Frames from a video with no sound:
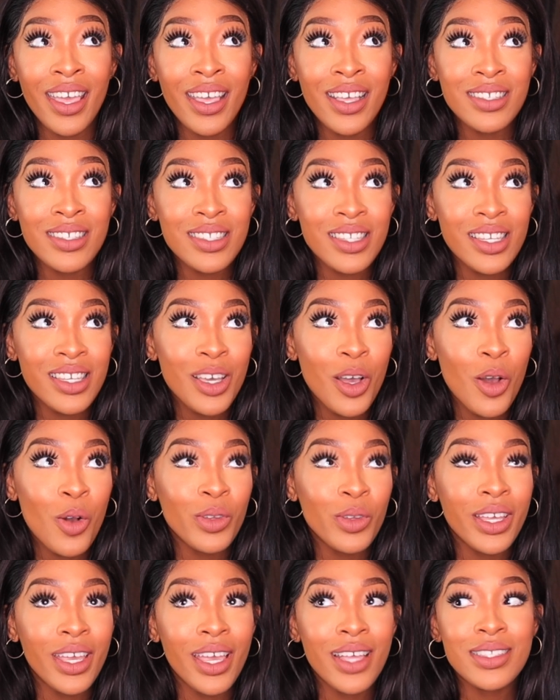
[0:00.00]
is he
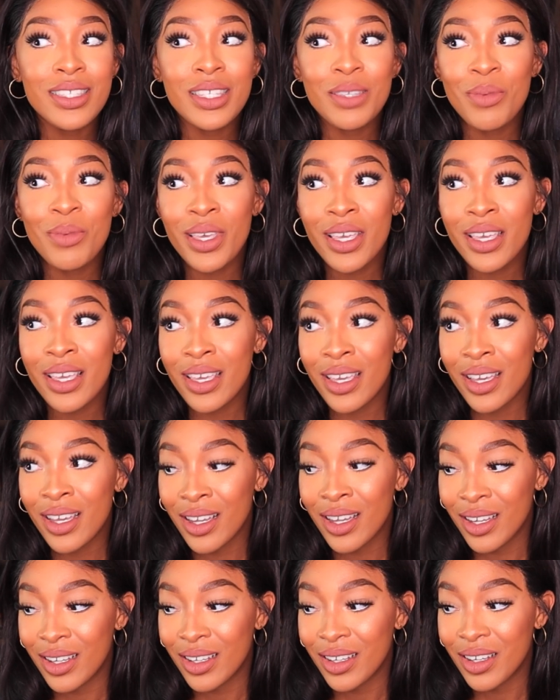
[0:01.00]
only into me
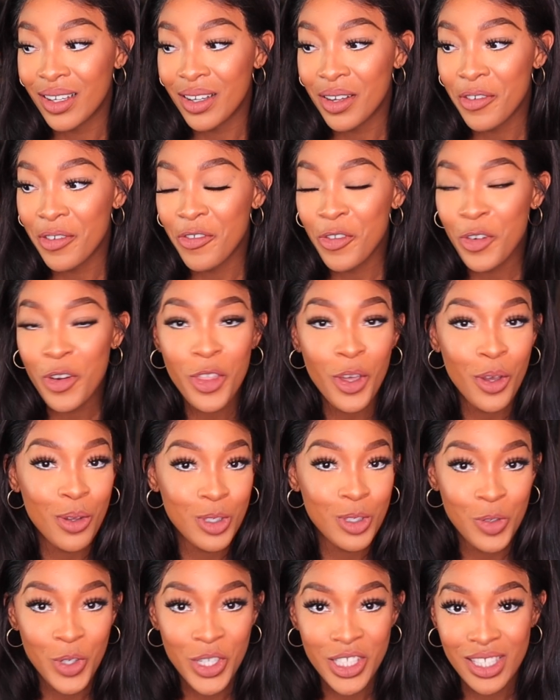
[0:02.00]
for
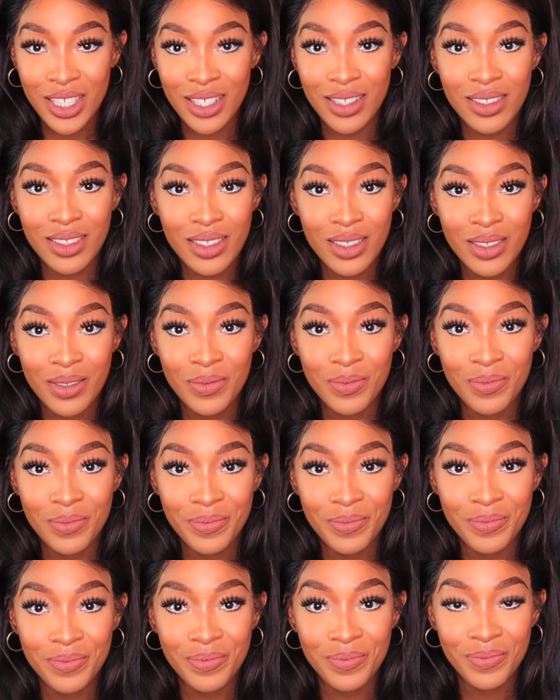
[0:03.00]
those reasons?
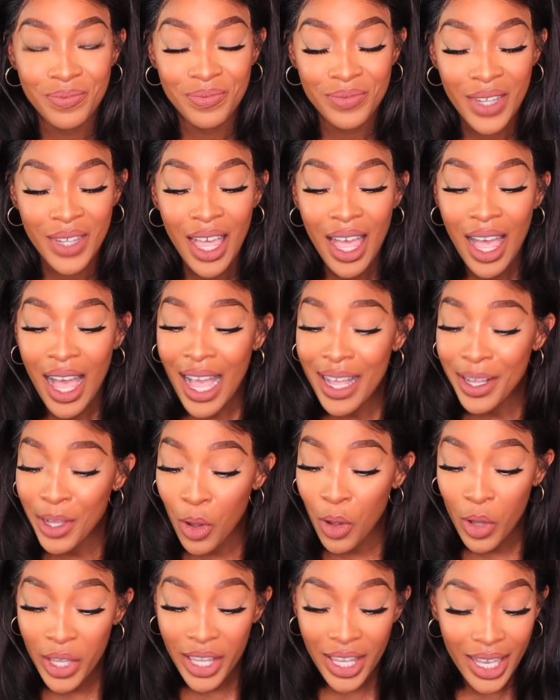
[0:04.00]
I can
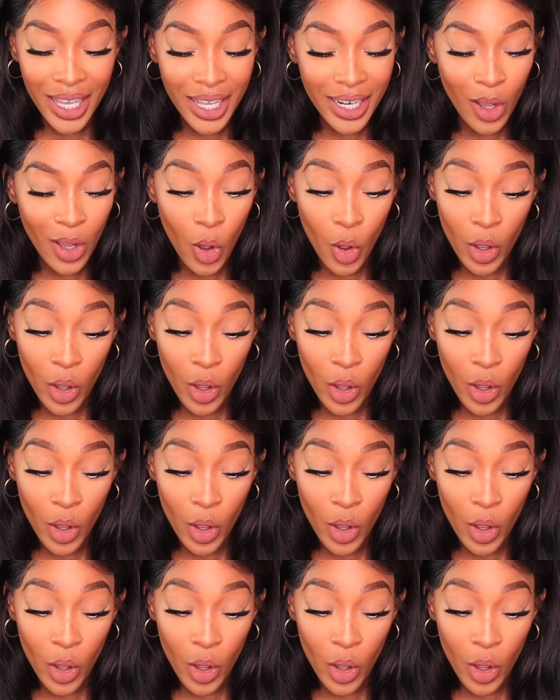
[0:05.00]
go in